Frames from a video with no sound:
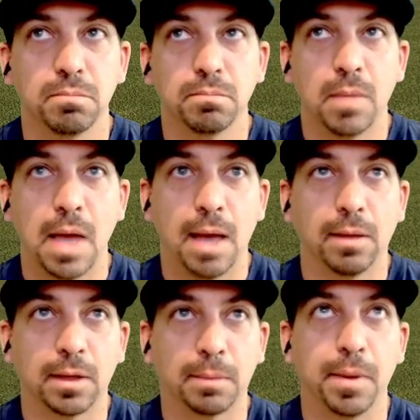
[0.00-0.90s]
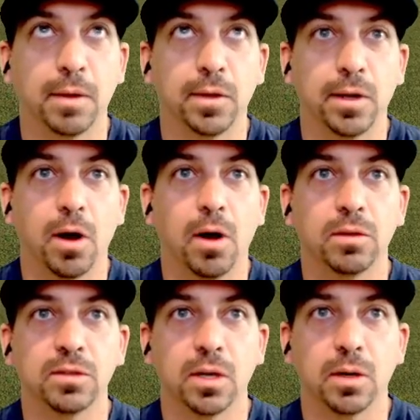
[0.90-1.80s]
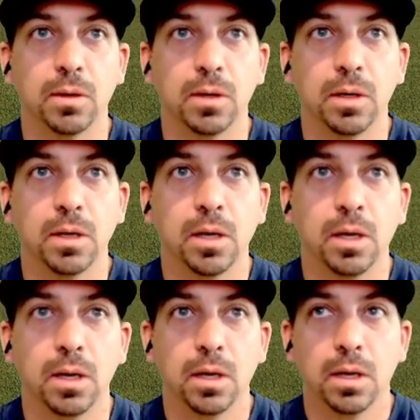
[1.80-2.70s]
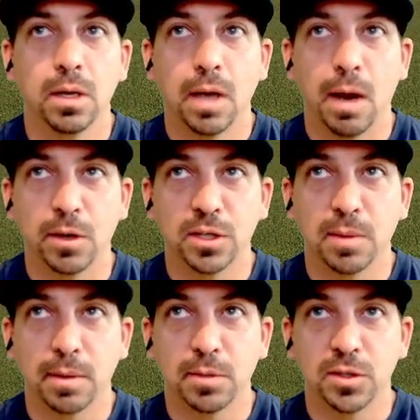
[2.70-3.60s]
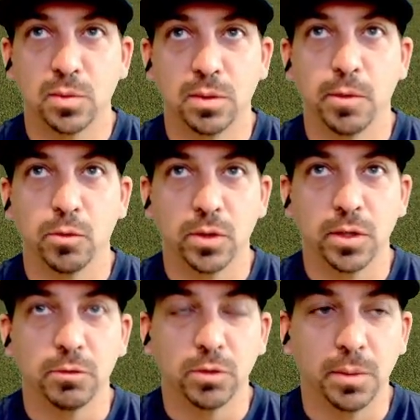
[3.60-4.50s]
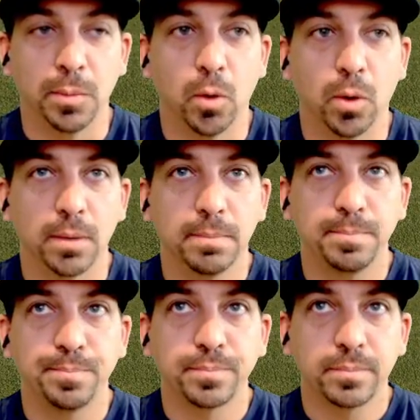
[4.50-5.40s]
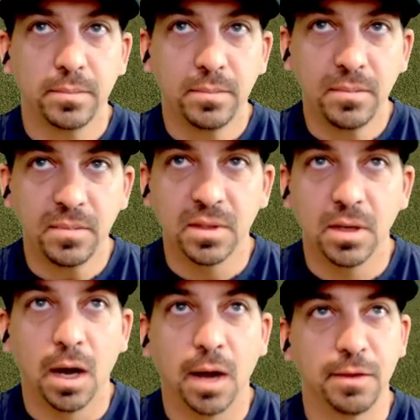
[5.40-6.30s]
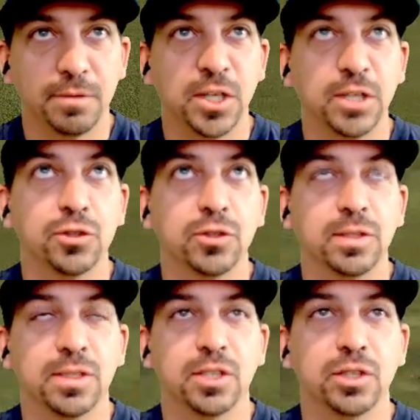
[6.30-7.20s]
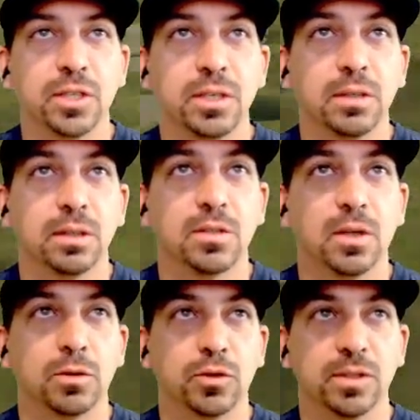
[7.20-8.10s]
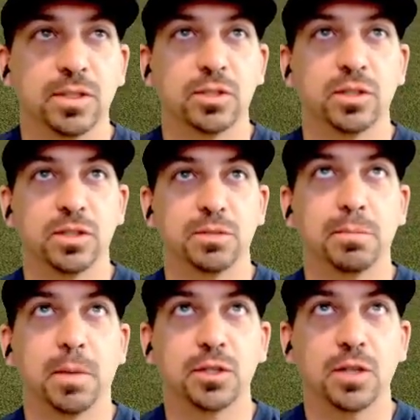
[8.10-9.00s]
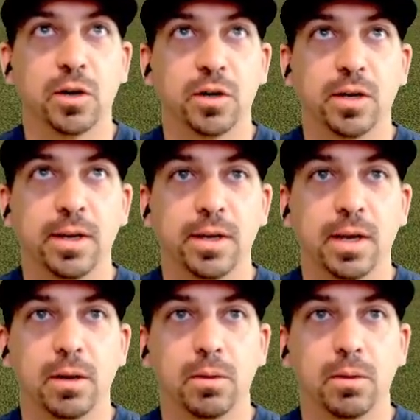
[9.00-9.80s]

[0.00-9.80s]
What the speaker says: at like barely at all, so I would expect my swing to be really, really poor. They've changed transition, so transition is much harder to hit now.